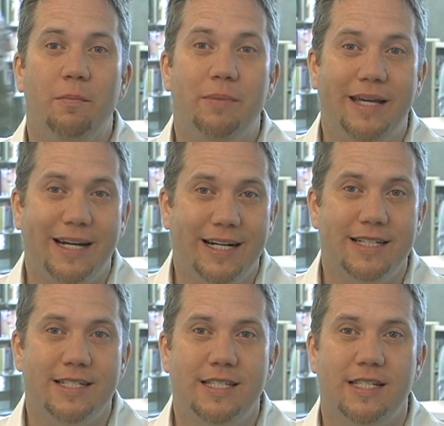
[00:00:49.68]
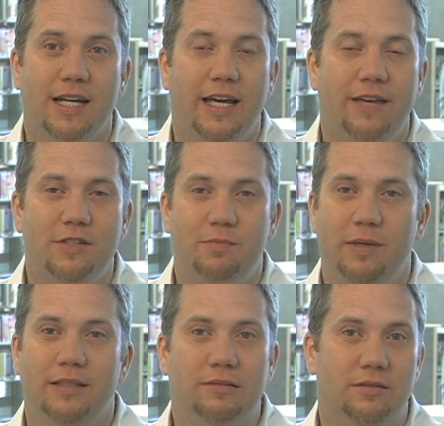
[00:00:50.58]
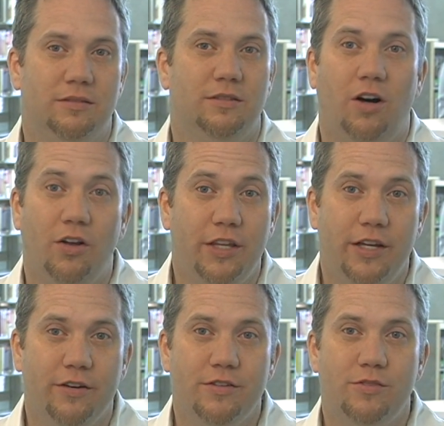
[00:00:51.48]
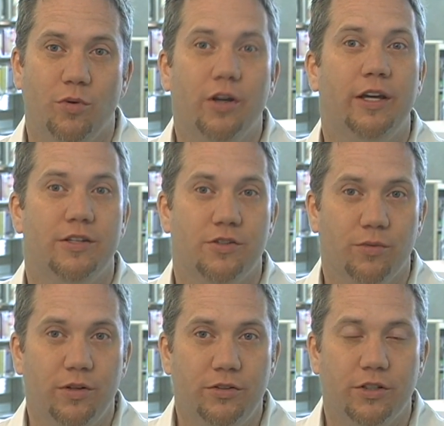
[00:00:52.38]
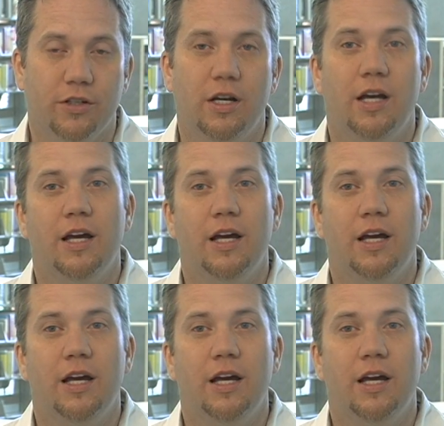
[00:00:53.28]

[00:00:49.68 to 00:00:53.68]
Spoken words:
because I have spent all the years working as a realtor